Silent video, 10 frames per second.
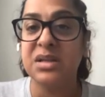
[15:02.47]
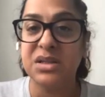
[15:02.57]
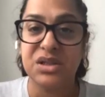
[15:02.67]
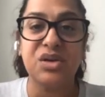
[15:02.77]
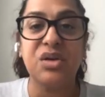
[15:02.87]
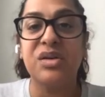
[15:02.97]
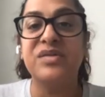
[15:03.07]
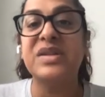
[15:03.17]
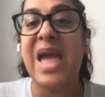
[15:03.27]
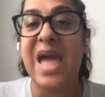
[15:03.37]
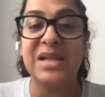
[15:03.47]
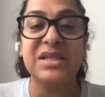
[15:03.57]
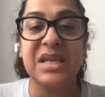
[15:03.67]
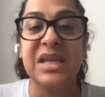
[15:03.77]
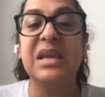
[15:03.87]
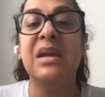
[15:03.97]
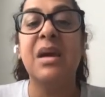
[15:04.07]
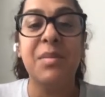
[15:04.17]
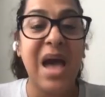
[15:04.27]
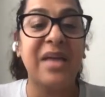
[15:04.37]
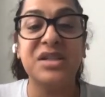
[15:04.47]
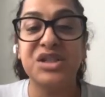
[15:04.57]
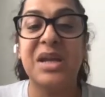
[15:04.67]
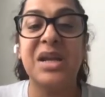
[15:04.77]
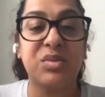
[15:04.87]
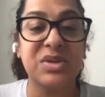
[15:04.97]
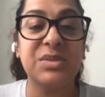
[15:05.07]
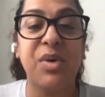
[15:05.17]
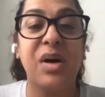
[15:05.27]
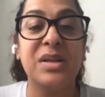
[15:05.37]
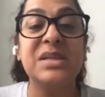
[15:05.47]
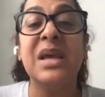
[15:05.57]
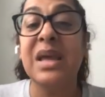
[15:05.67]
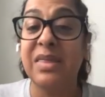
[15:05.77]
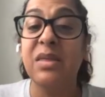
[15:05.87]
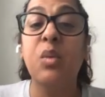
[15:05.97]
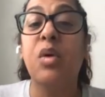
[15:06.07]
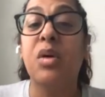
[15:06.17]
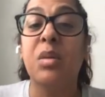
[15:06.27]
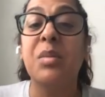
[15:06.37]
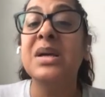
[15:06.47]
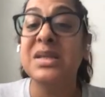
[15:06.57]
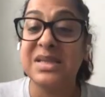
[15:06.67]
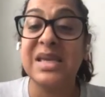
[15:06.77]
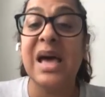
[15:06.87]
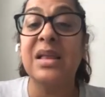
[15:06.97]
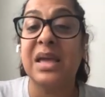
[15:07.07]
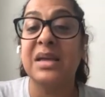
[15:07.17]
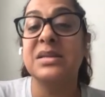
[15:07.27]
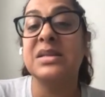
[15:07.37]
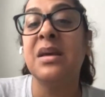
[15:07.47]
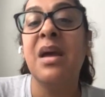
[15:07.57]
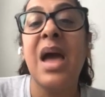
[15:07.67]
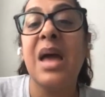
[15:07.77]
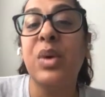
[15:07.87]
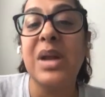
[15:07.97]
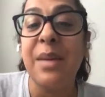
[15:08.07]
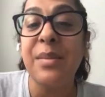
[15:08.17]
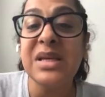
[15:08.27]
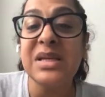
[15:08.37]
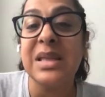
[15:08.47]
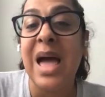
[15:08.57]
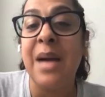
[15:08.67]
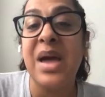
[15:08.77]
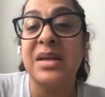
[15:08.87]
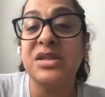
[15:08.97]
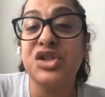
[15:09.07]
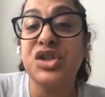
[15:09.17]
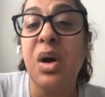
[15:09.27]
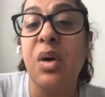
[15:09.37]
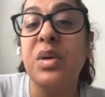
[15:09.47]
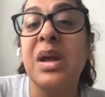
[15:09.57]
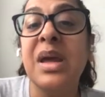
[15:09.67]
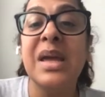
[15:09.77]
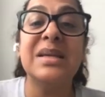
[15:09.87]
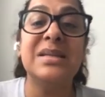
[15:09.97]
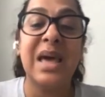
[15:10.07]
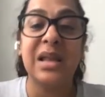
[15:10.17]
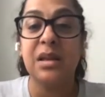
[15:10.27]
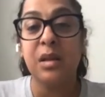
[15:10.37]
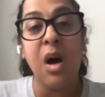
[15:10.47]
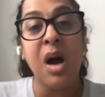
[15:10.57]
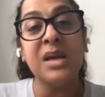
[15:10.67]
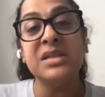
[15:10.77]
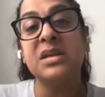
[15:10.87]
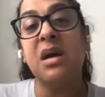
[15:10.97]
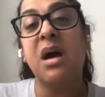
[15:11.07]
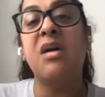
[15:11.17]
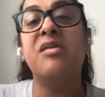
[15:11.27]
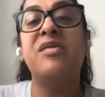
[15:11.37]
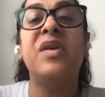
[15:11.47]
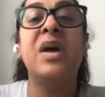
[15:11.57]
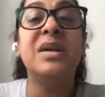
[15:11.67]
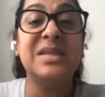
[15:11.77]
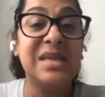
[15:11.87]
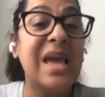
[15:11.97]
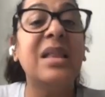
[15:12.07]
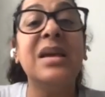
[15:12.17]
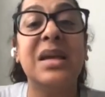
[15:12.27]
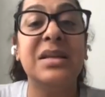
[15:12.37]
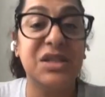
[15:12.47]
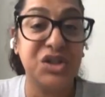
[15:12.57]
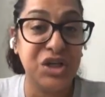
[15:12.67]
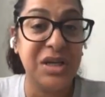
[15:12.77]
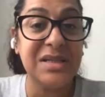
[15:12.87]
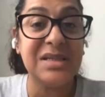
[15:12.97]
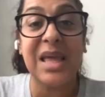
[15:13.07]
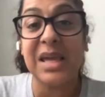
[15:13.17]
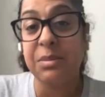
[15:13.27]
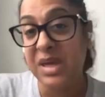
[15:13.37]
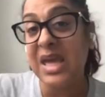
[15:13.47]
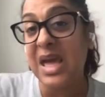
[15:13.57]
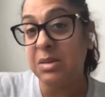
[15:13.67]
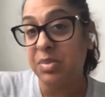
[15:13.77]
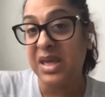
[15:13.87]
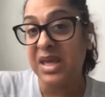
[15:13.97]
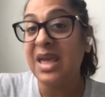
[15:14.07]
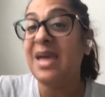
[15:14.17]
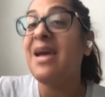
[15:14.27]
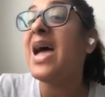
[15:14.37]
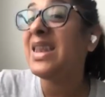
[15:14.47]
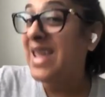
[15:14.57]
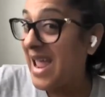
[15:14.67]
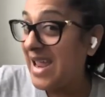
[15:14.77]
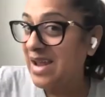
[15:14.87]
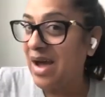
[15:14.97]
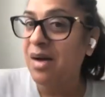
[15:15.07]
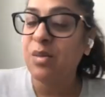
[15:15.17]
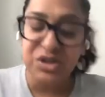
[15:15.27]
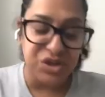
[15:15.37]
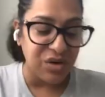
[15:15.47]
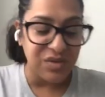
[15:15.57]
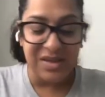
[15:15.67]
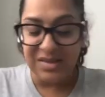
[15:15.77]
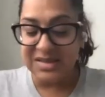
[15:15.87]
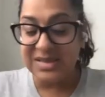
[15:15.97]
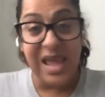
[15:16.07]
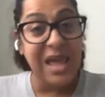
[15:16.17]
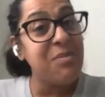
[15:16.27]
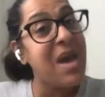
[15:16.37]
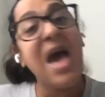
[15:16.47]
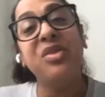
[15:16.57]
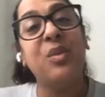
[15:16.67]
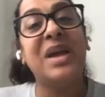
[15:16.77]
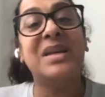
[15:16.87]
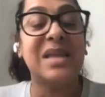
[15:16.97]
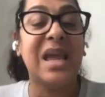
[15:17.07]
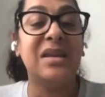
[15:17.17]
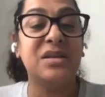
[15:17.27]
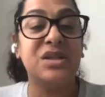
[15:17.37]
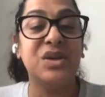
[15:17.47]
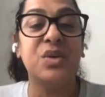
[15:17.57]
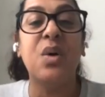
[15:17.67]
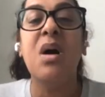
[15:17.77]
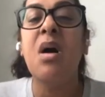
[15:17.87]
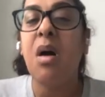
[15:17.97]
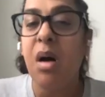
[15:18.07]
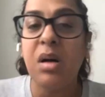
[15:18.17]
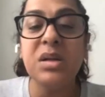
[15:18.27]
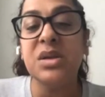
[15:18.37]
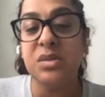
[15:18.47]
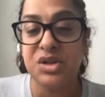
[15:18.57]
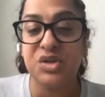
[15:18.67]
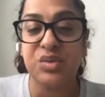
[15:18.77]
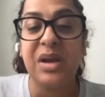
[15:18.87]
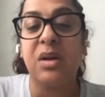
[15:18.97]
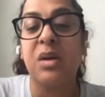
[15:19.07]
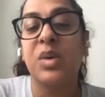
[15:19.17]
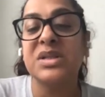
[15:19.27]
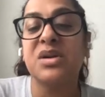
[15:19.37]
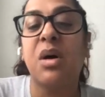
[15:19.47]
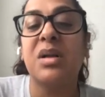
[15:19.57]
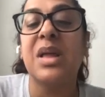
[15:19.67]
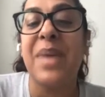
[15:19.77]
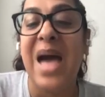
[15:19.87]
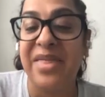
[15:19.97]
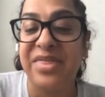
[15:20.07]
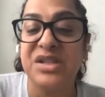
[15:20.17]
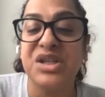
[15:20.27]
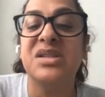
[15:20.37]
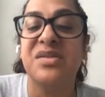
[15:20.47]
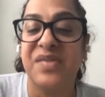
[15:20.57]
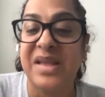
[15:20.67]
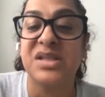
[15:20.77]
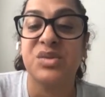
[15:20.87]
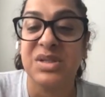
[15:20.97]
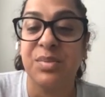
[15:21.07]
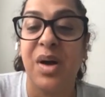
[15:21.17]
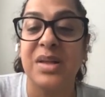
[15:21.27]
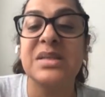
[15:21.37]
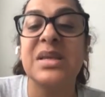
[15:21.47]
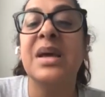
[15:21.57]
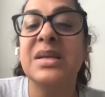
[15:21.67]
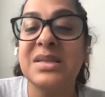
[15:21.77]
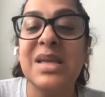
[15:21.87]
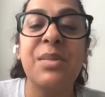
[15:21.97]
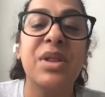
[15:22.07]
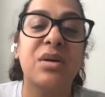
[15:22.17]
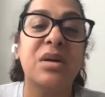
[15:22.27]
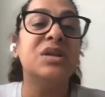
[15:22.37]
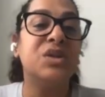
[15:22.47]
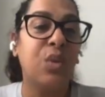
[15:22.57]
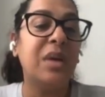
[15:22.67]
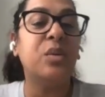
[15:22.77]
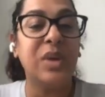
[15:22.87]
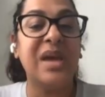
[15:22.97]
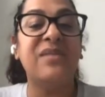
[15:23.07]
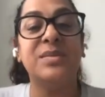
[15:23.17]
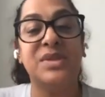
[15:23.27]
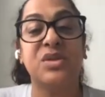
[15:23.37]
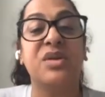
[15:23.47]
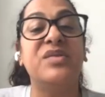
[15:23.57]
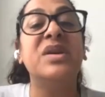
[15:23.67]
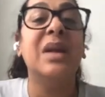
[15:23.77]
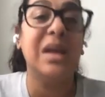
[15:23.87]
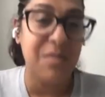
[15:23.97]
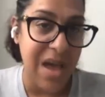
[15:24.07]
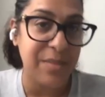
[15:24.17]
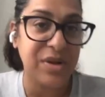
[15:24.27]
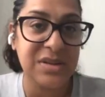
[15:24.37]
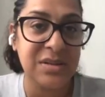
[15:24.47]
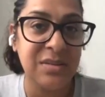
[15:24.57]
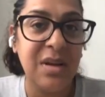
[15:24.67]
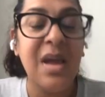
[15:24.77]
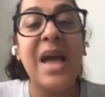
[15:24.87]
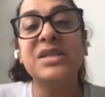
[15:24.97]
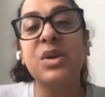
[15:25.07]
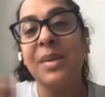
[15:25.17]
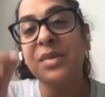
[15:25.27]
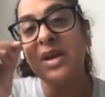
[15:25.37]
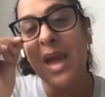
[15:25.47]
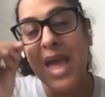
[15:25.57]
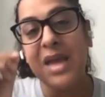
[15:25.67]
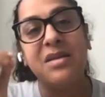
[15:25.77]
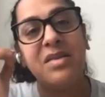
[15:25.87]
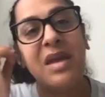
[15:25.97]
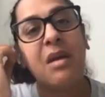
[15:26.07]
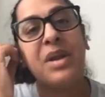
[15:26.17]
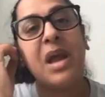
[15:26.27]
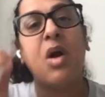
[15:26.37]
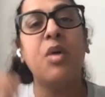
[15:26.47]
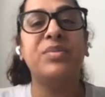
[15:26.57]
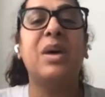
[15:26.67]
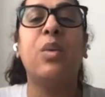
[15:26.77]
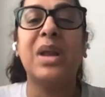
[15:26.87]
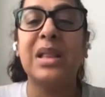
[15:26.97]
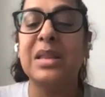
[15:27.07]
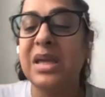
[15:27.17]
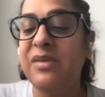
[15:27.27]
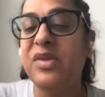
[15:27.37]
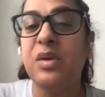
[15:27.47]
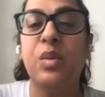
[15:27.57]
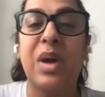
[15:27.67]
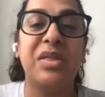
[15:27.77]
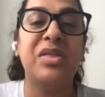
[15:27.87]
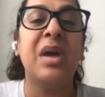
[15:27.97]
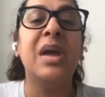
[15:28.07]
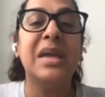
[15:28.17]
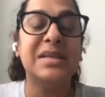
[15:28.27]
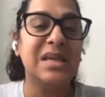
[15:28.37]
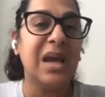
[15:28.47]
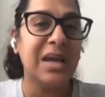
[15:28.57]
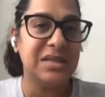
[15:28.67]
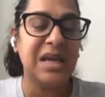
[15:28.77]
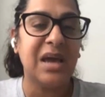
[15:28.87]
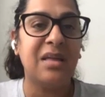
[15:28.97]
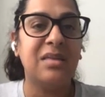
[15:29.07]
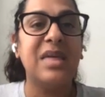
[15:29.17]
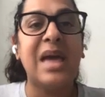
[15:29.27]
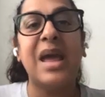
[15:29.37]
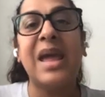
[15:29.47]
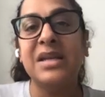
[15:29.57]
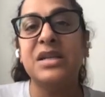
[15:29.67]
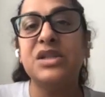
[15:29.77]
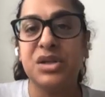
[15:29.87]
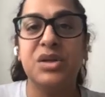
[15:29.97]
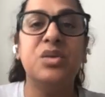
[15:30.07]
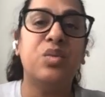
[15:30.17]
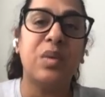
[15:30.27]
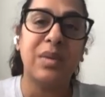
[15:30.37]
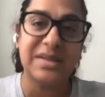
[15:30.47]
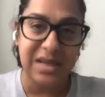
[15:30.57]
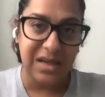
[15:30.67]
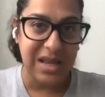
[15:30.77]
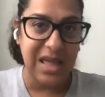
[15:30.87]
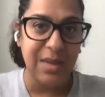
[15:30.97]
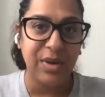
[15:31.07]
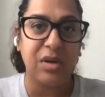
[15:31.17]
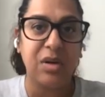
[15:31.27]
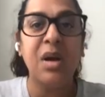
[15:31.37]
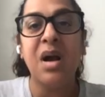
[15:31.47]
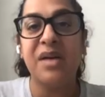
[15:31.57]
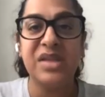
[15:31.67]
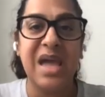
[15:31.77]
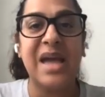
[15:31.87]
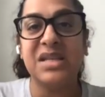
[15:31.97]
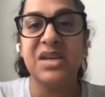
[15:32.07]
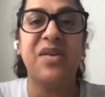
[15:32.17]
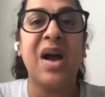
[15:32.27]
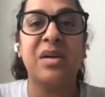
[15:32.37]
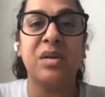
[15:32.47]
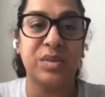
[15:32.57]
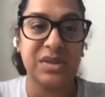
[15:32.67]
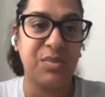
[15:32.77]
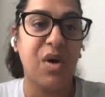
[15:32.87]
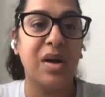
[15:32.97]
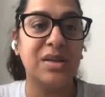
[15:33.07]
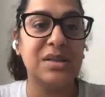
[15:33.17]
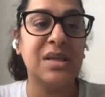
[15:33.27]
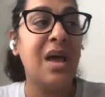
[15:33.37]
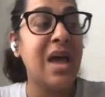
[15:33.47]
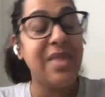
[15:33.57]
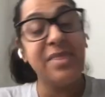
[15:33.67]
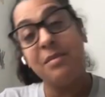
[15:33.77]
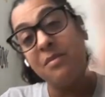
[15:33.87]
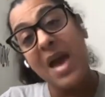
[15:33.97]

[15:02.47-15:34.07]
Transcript: conserved anti-pathogenic response in the worm C. elegans. And what Emily's lab has shown is that loss of C. elegans genes like PNP and ADA, which are in the same pathway as ADA2, also trigger what's called a pathogen defense response, similar to what we have observed in mammals. And so I'm going to end there, but I hope that what I leave you with is the idea that ADA2 is an inhibitor of the antiviral response. And the